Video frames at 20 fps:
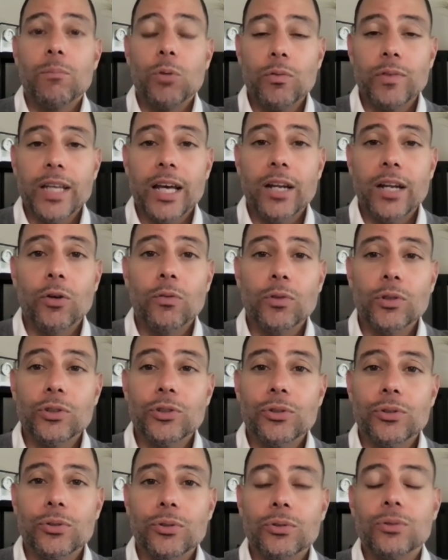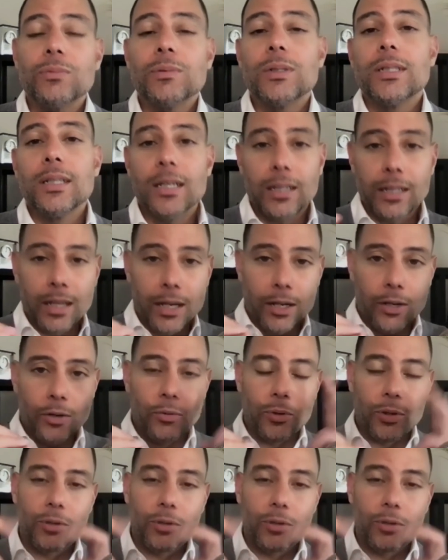and move that over to, air